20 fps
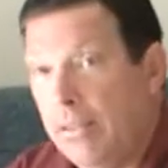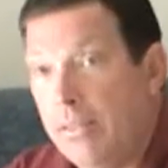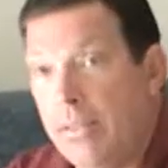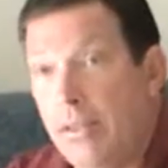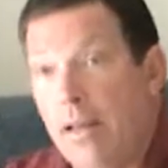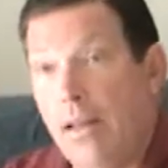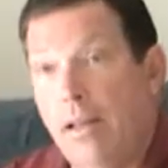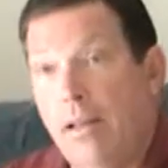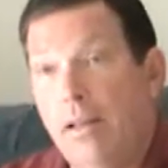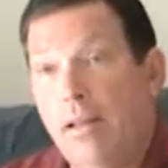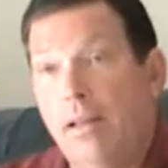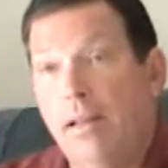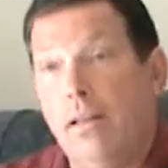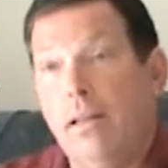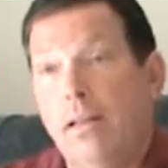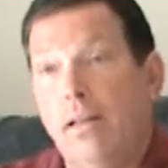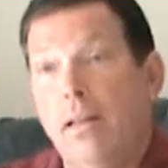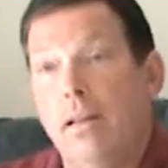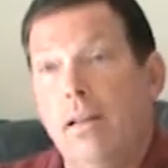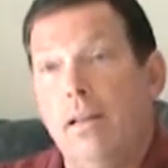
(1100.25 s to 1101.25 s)
The
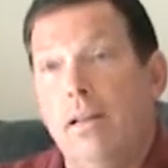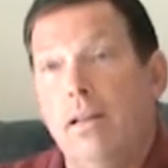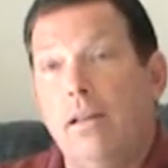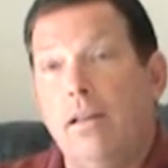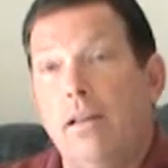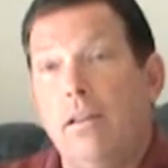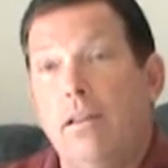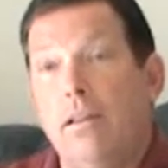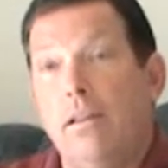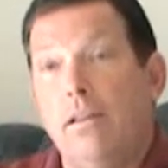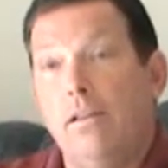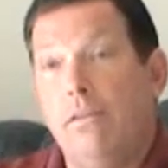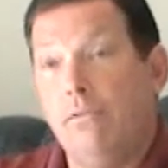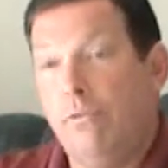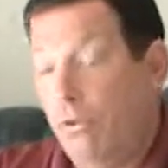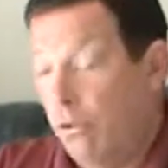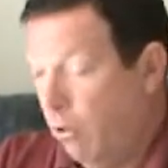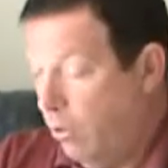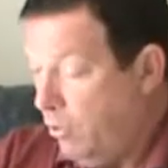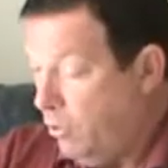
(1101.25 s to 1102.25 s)

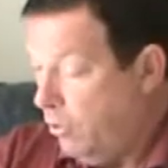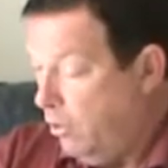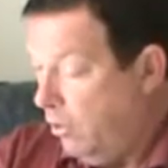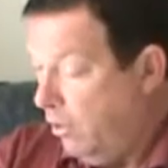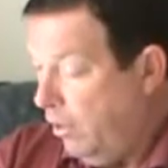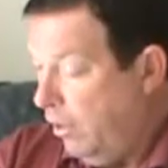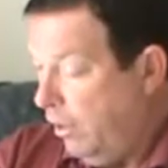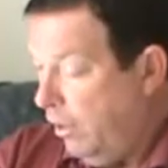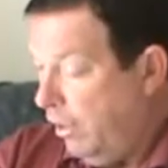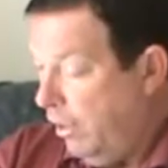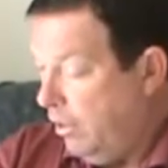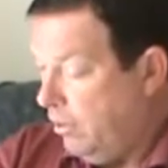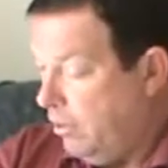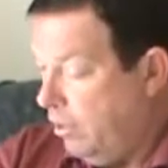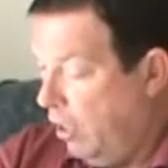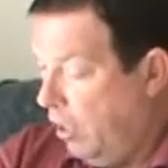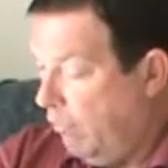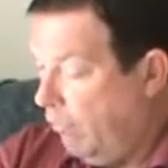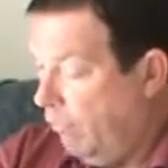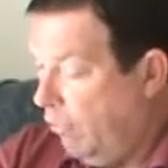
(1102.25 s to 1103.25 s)
first,
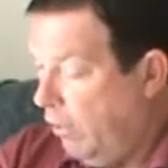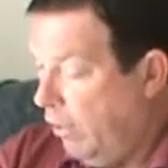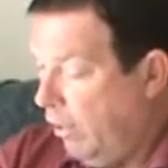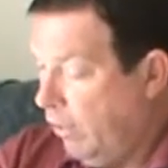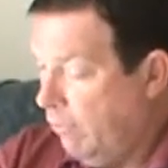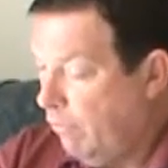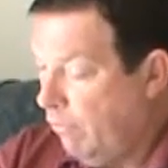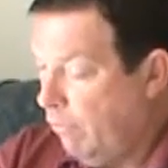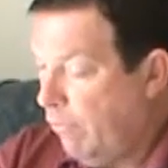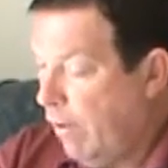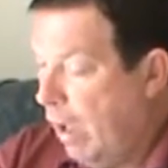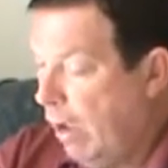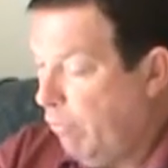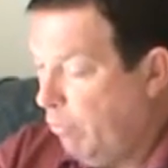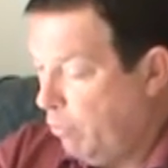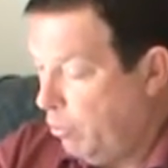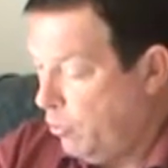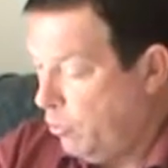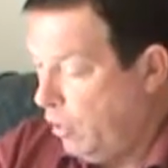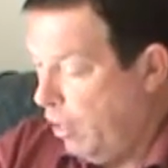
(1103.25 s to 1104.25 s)
instead of earning
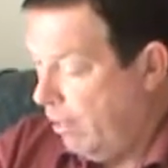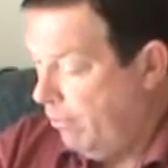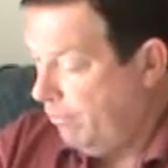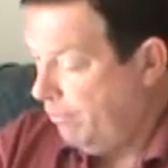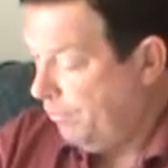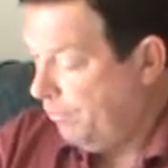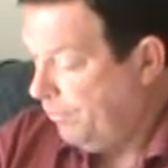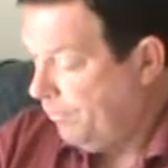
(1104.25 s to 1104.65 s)
5%,